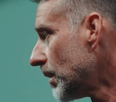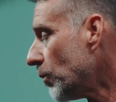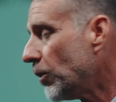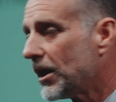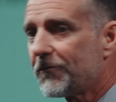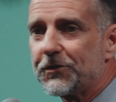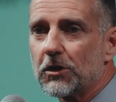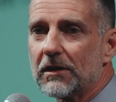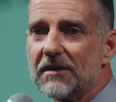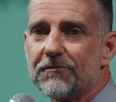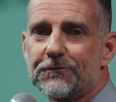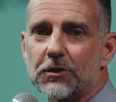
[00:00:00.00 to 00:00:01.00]
Well, if you're
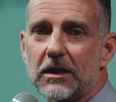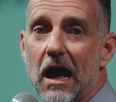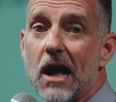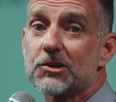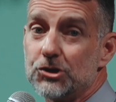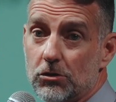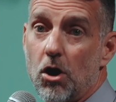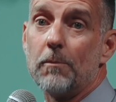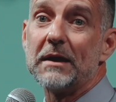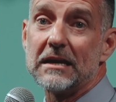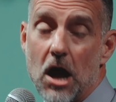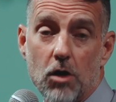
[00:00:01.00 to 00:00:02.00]
living for God, you're going to
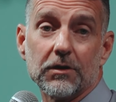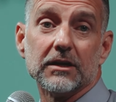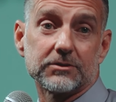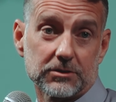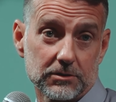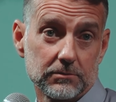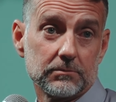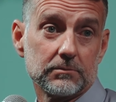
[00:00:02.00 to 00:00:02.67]
be noticed.